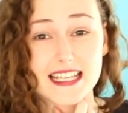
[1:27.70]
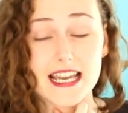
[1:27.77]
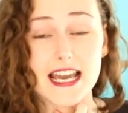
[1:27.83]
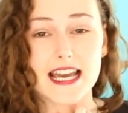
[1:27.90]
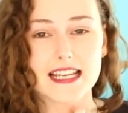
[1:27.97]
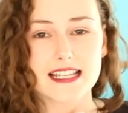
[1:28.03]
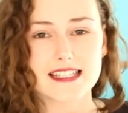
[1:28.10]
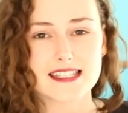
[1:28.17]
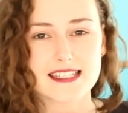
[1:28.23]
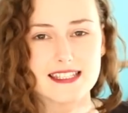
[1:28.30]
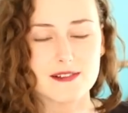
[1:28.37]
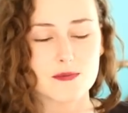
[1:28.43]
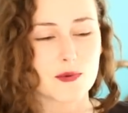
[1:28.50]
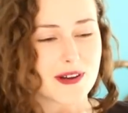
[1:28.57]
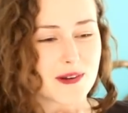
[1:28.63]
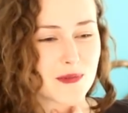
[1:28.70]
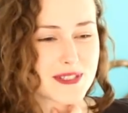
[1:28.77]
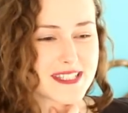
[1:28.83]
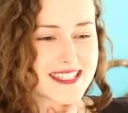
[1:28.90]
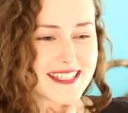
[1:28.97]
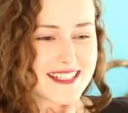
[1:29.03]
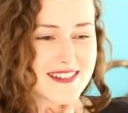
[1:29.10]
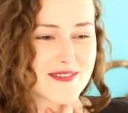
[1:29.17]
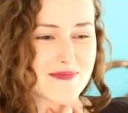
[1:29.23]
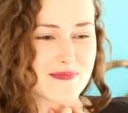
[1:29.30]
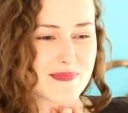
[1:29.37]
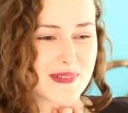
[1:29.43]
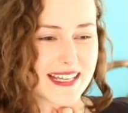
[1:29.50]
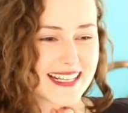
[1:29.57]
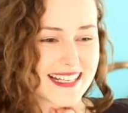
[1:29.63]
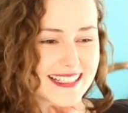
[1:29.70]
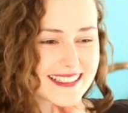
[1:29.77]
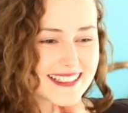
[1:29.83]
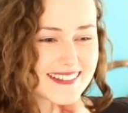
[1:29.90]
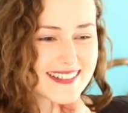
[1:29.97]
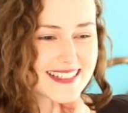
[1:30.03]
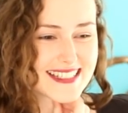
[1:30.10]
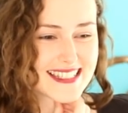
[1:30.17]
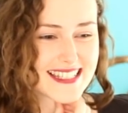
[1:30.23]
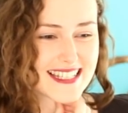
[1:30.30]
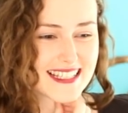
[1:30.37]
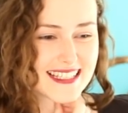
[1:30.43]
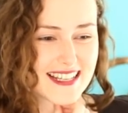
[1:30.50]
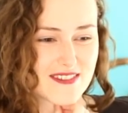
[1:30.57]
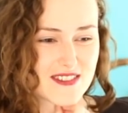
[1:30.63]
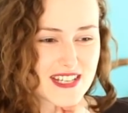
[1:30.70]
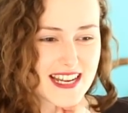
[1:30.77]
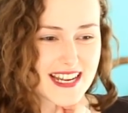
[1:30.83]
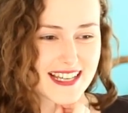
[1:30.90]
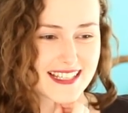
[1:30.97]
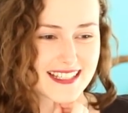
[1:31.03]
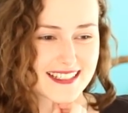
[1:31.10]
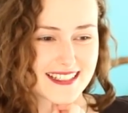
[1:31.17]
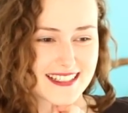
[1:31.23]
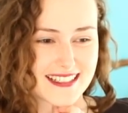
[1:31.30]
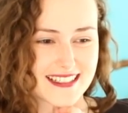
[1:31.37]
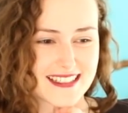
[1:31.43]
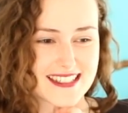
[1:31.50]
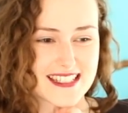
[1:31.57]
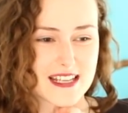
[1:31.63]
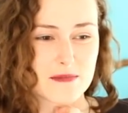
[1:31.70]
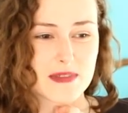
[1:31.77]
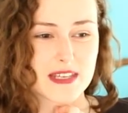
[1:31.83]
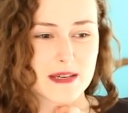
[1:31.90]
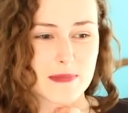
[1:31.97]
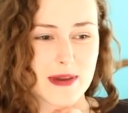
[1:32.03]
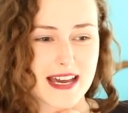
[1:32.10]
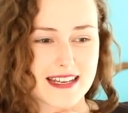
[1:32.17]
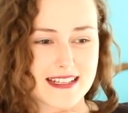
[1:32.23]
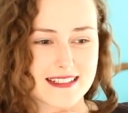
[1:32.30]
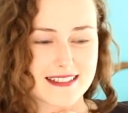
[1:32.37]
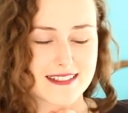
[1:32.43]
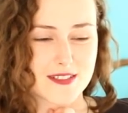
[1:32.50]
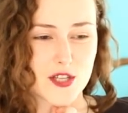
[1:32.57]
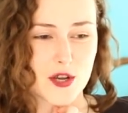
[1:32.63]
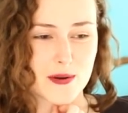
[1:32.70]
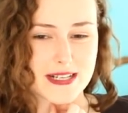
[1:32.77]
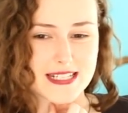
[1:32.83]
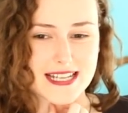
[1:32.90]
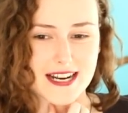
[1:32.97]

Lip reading: Yeah, it's what's the beginning lyrics to the love shack? It's something about going